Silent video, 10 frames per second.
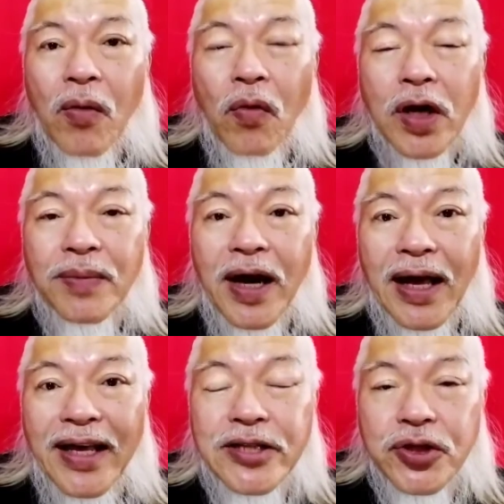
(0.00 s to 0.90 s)
What about
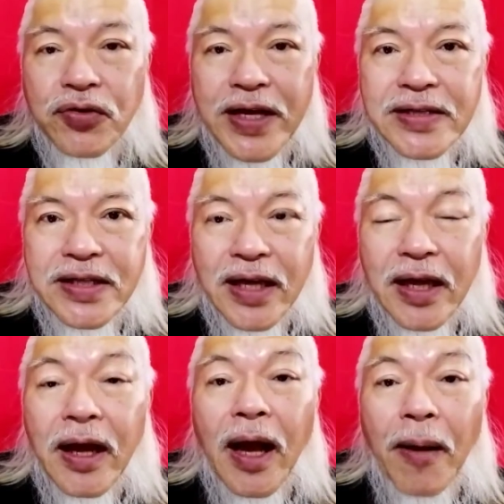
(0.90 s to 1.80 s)
extrinsic
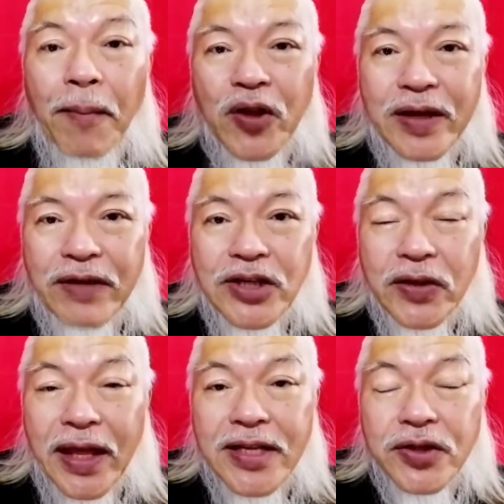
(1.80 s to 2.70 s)

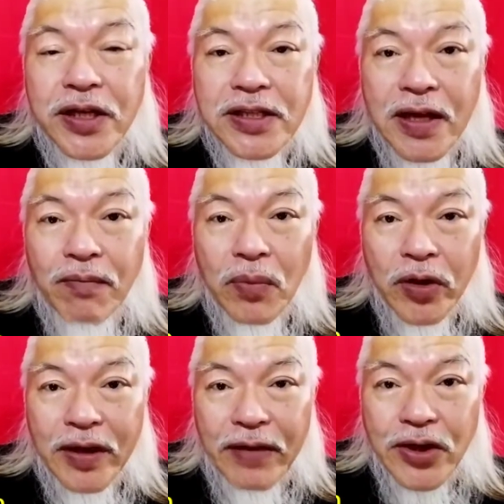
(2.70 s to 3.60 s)
motivation? Extrinsic
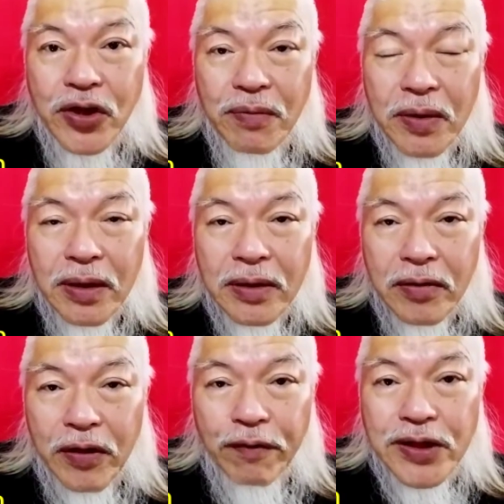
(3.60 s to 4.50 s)
motivation
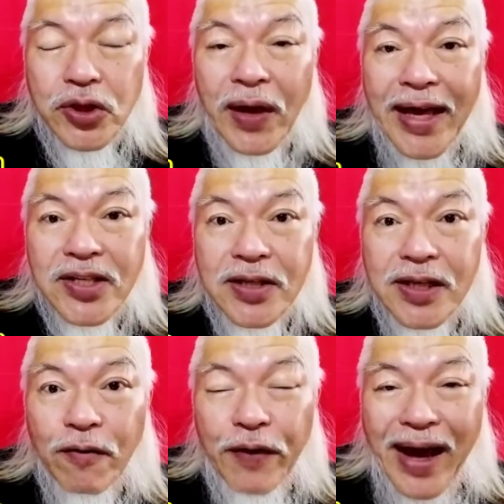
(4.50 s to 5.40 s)
refers to
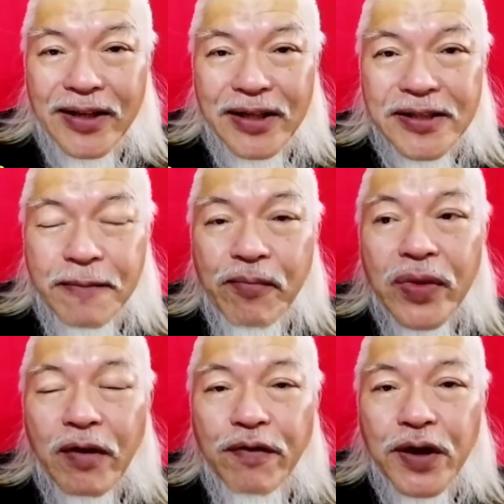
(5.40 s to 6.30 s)
external factors.
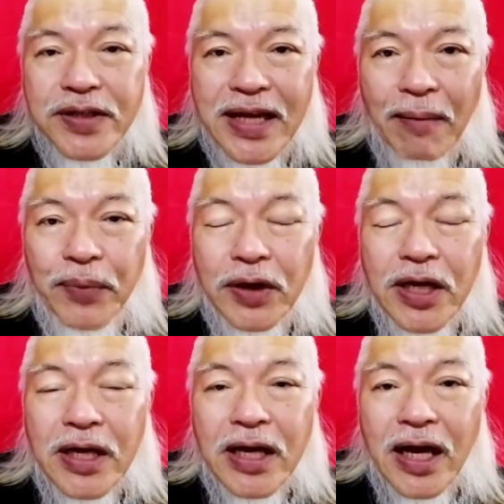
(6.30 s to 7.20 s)
For example,
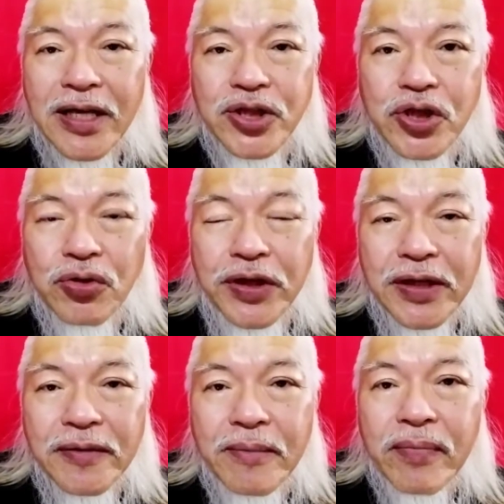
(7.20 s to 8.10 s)
a student